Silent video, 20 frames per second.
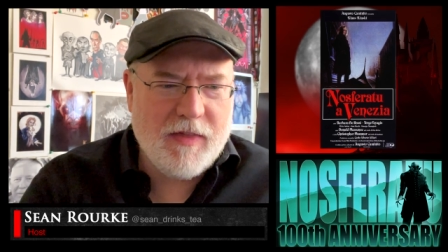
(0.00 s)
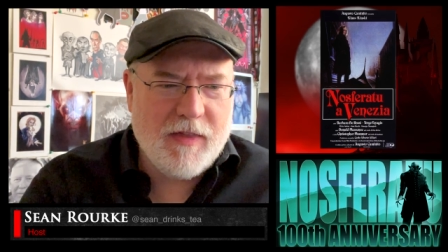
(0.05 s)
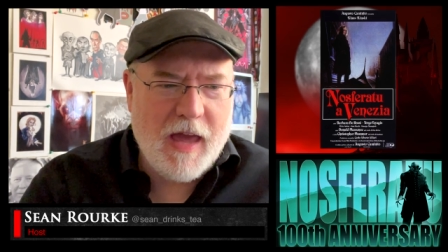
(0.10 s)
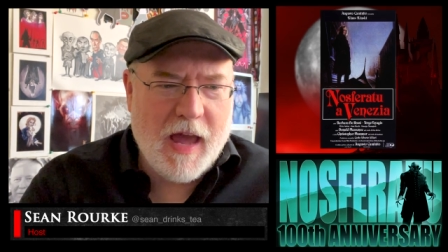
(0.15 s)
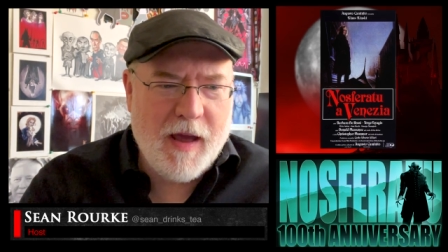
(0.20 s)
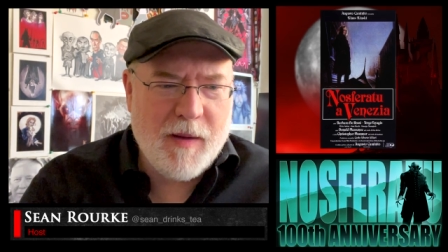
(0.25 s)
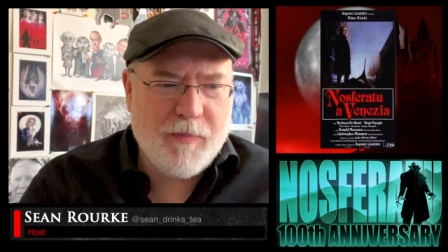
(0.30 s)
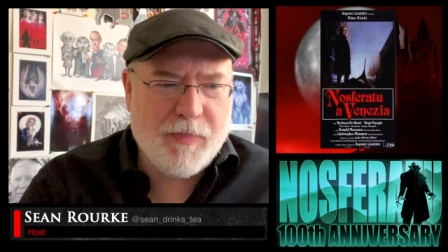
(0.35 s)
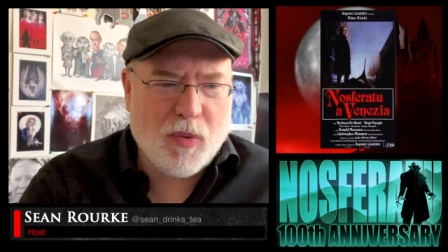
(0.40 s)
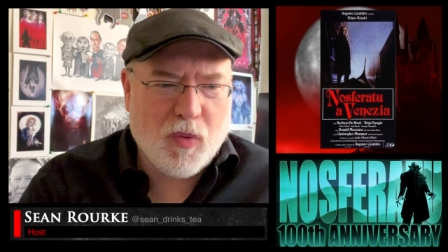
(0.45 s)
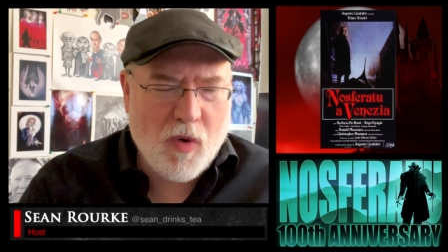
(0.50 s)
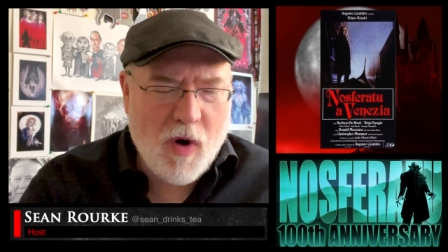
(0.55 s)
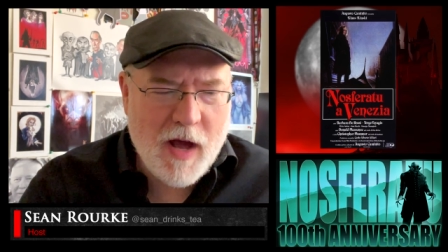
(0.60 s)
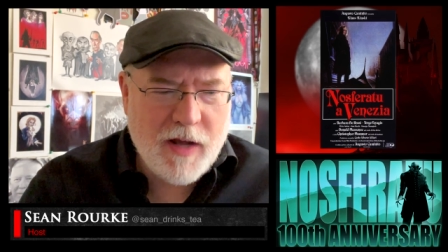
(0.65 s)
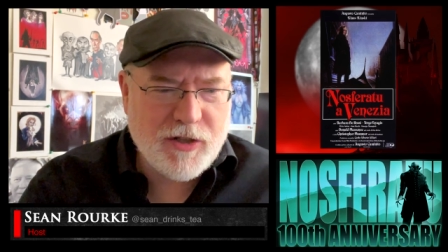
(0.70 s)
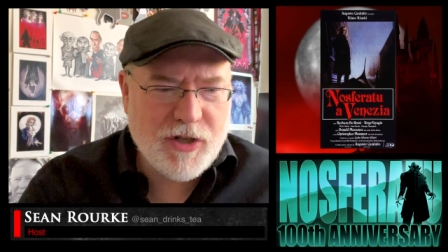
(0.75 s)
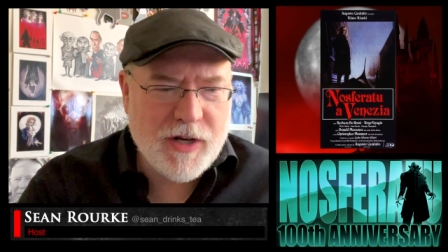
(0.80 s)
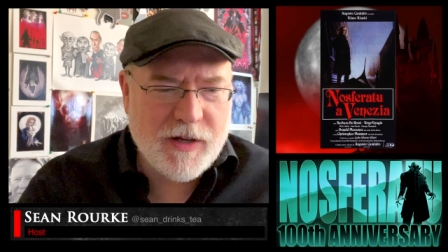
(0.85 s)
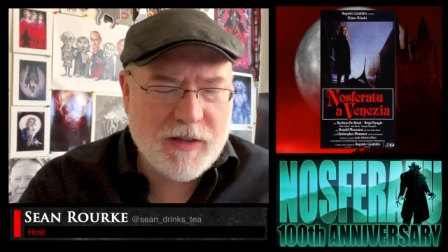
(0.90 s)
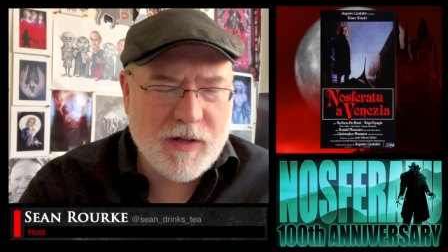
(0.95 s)
a
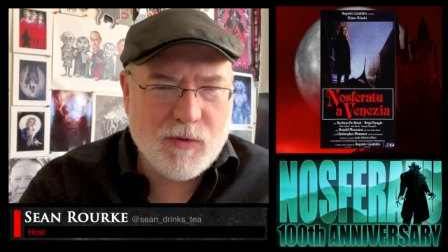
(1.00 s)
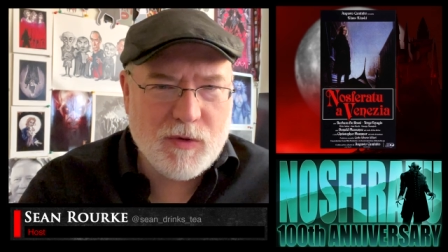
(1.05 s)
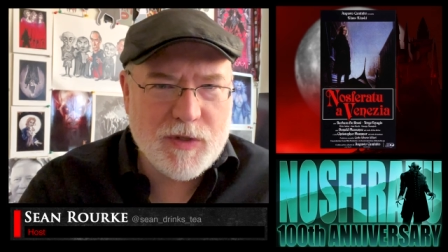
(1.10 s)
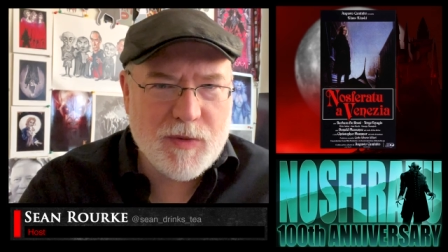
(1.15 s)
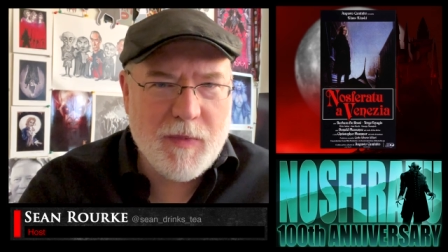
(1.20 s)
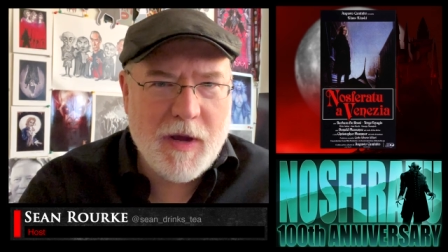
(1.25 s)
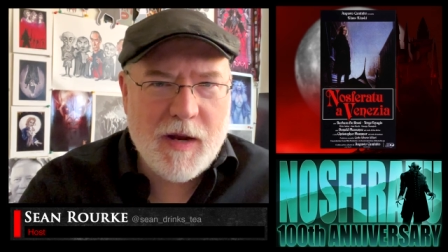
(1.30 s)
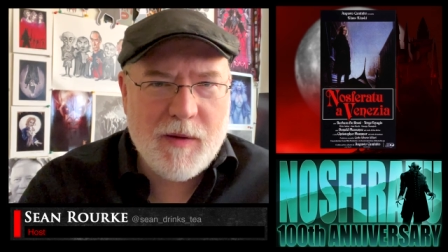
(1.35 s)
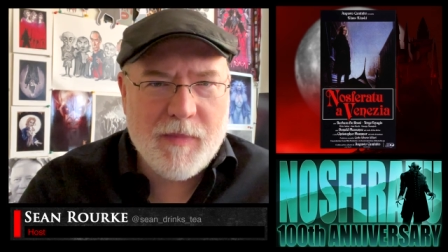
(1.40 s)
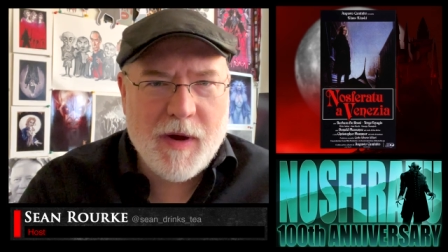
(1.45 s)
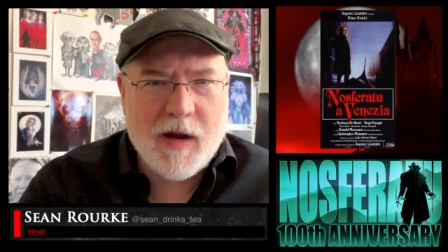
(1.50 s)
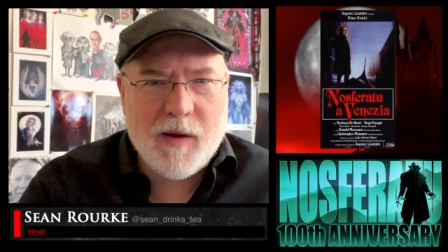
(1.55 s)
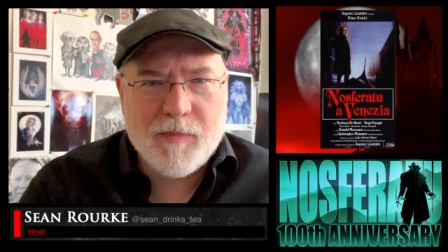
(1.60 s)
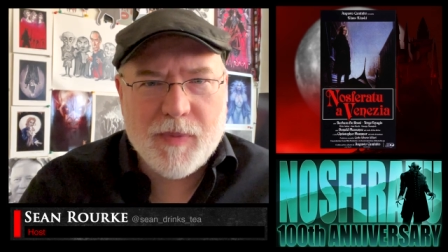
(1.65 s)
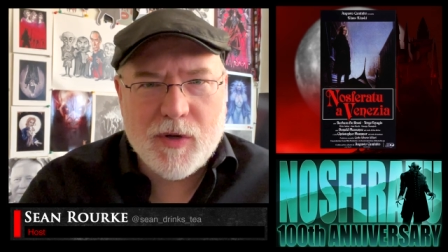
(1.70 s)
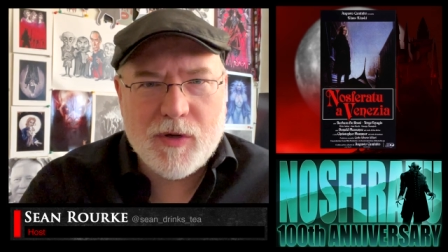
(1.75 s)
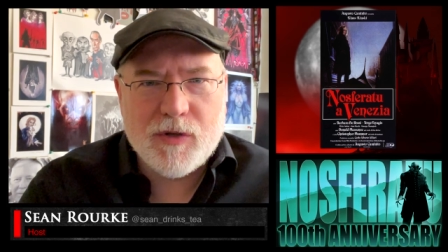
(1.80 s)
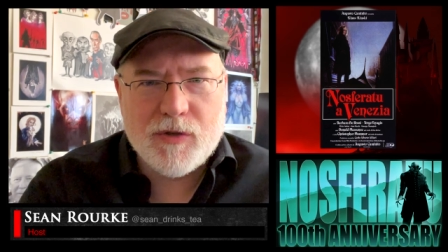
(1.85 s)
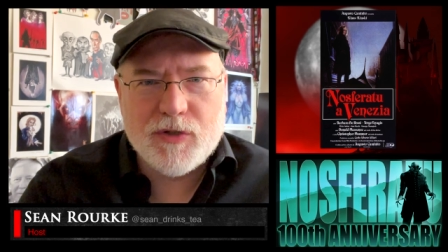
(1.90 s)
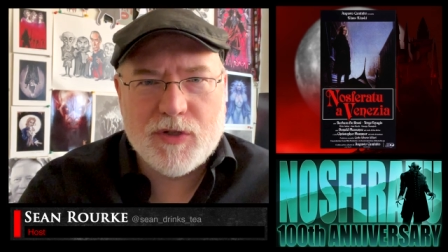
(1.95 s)
project that was made by a
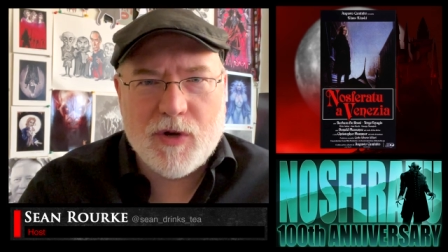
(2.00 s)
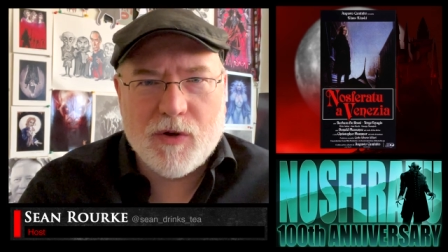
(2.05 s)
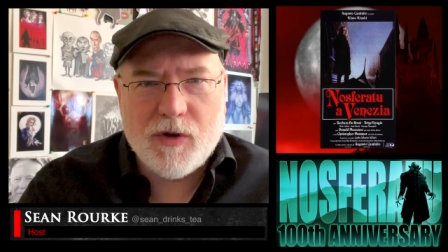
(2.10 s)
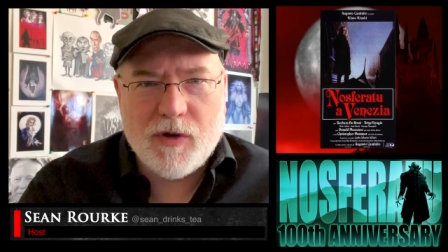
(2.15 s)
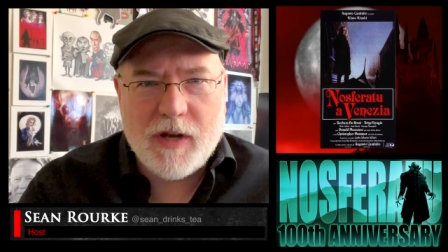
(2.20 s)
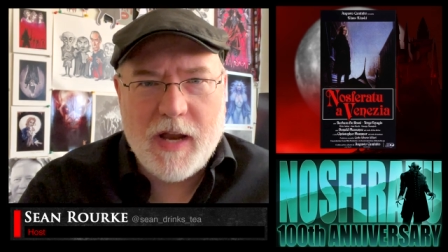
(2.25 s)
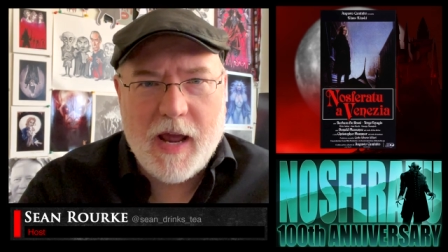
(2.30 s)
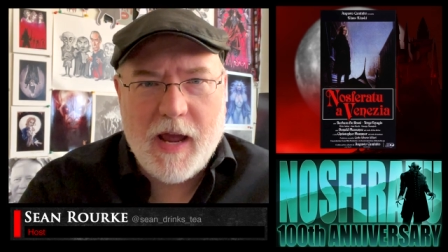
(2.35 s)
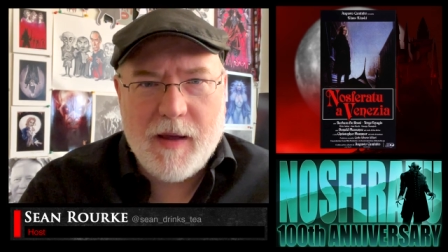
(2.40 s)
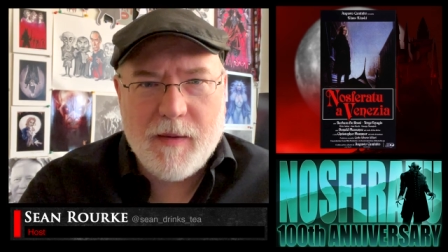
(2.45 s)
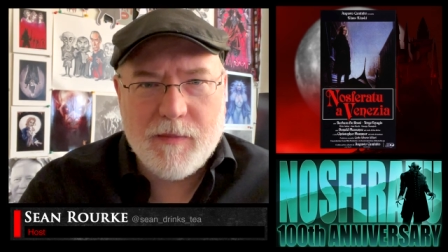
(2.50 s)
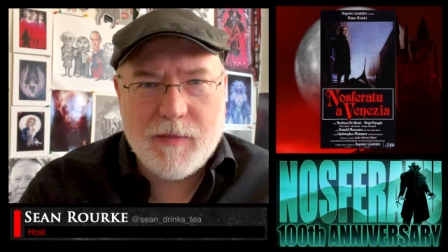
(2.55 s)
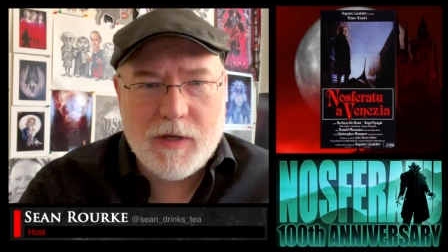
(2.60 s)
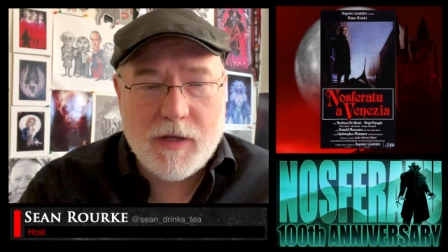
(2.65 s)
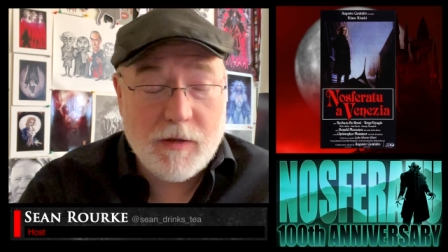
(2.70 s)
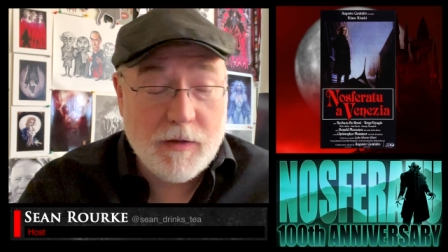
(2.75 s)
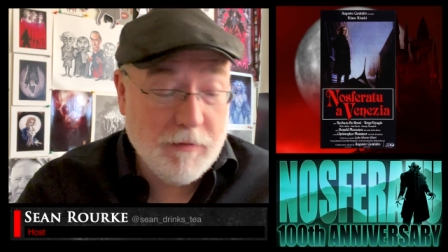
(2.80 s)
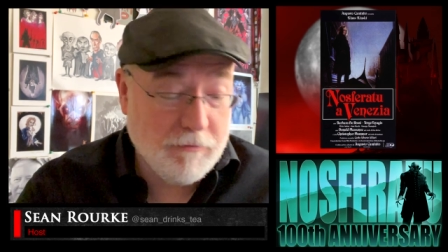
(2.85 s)
producer named